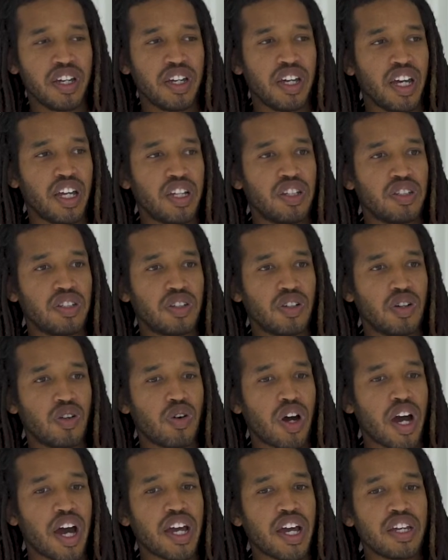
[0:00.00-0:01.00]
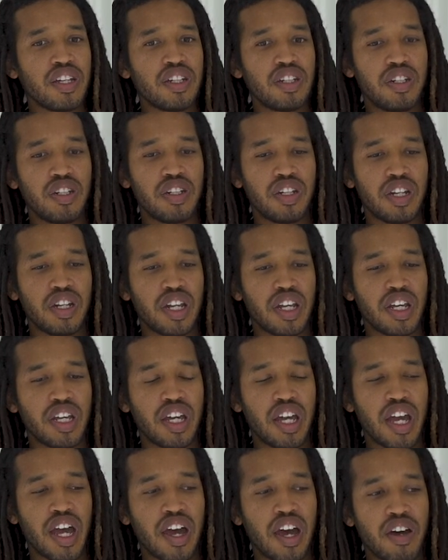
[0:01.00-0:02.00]
And so I
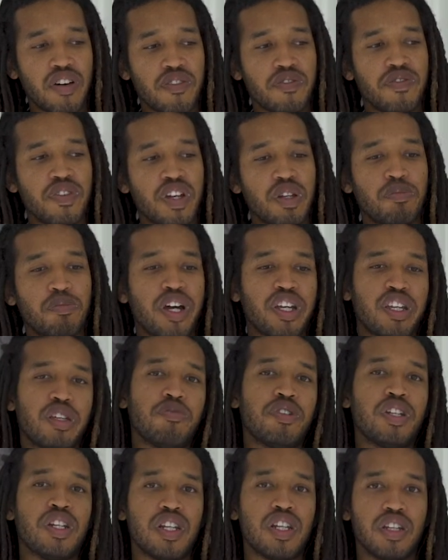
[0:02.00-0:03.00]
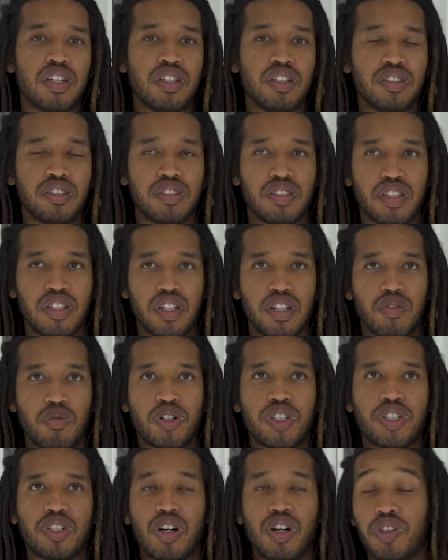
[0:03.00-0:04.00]
have in my community
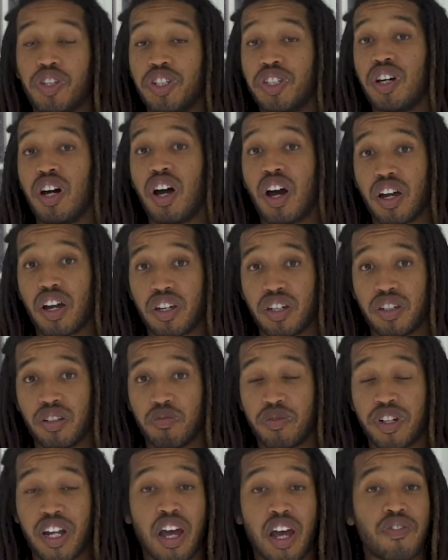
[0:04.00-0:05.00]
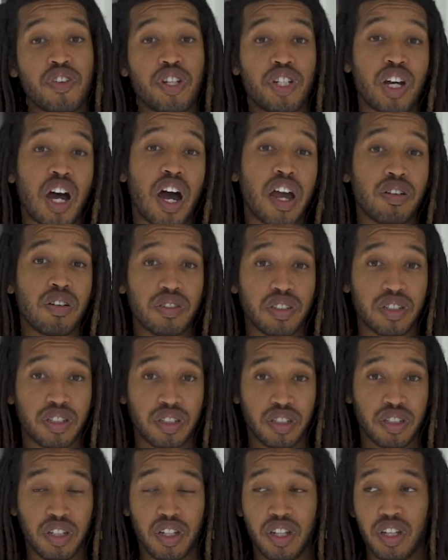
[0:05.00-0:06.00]
what's called the talk. When I have a child,
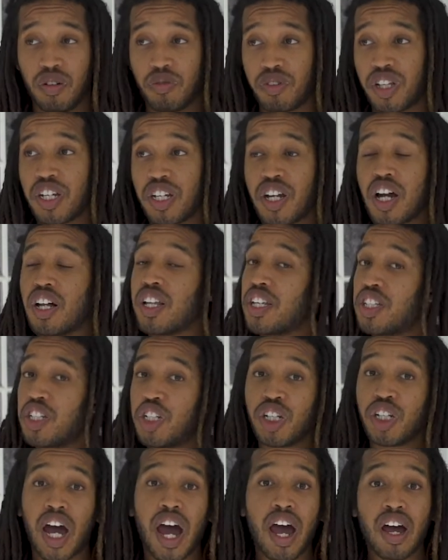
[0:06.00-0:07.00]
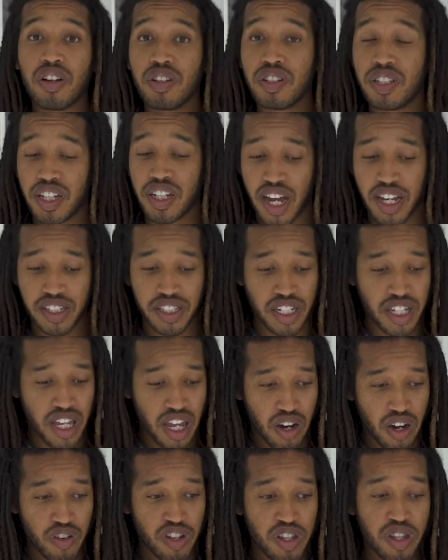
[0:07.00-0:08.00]
when that child has a child, as I
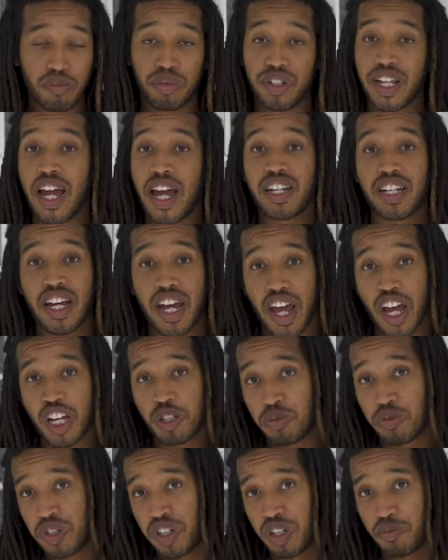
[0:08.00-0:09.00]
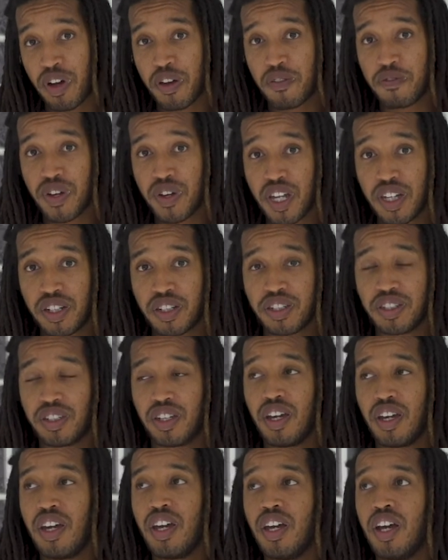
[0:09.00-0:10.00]
carry the black diaspora in my veins,
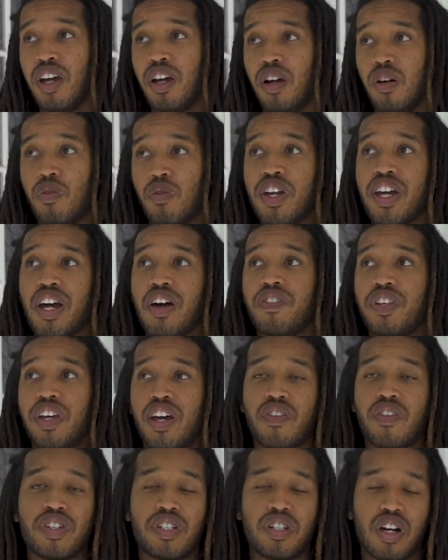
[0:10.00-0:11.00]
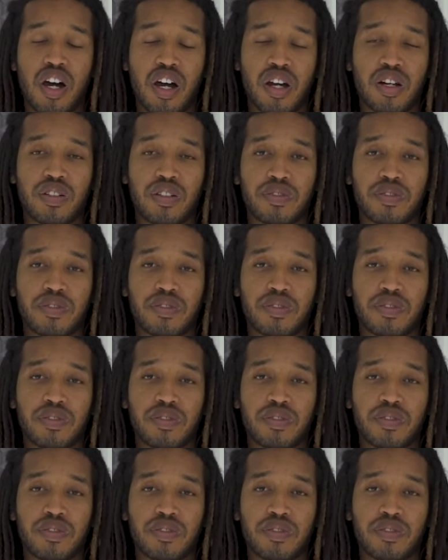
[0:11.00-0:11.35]
we have to have a talk.